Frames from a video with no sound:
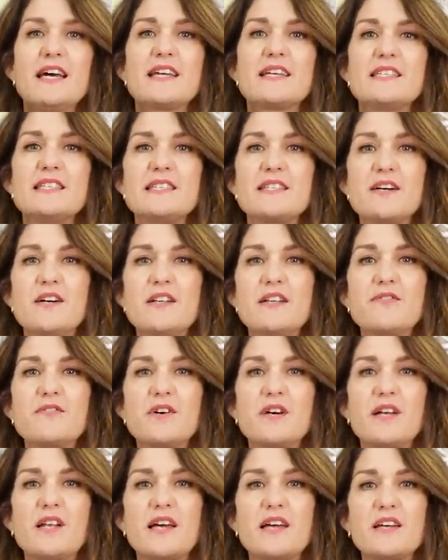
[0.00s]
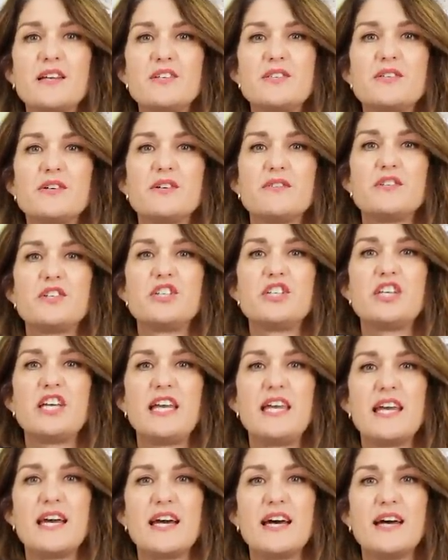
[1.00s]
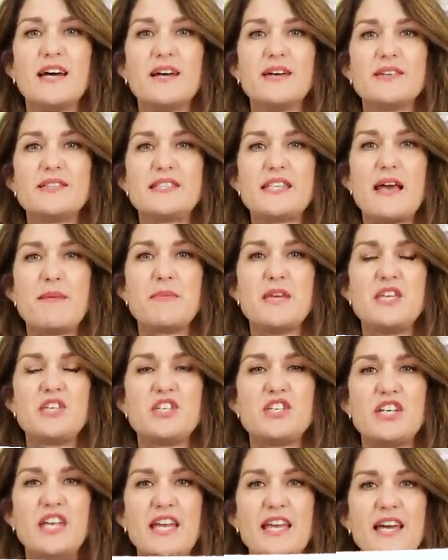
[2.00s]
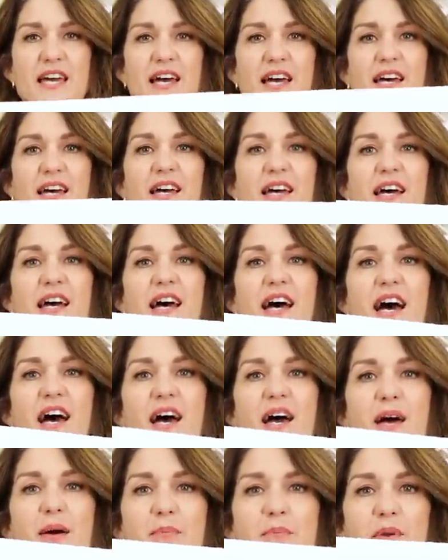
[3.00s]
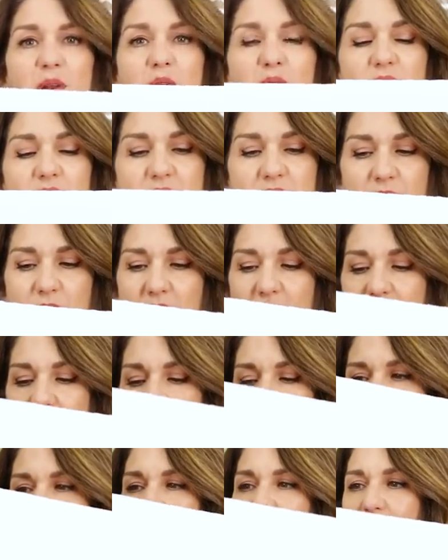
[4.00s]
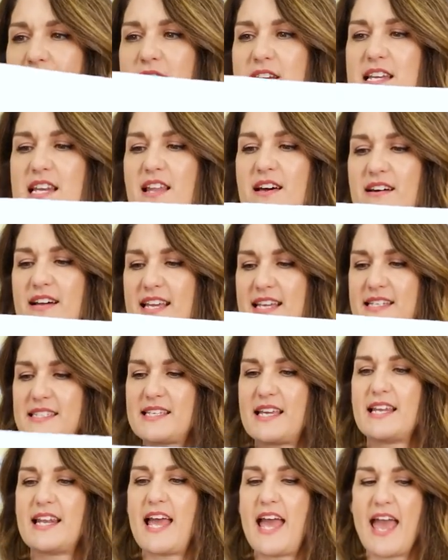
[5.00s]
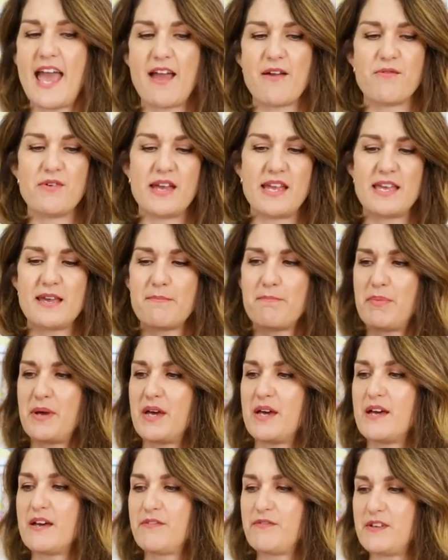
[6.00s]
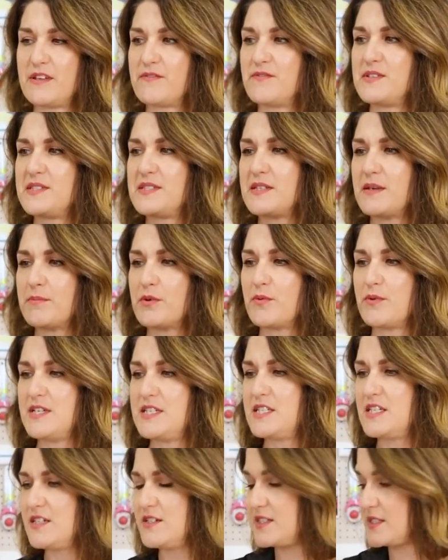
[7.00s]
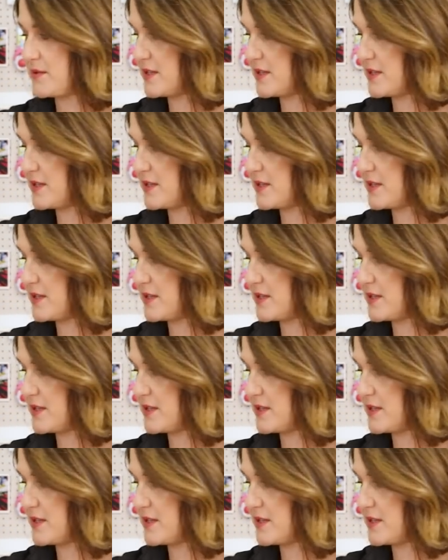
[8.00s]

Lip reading: because it's kind of got like a sort of semi-sheer look to it, so very light and airy and perfect for summer. We do it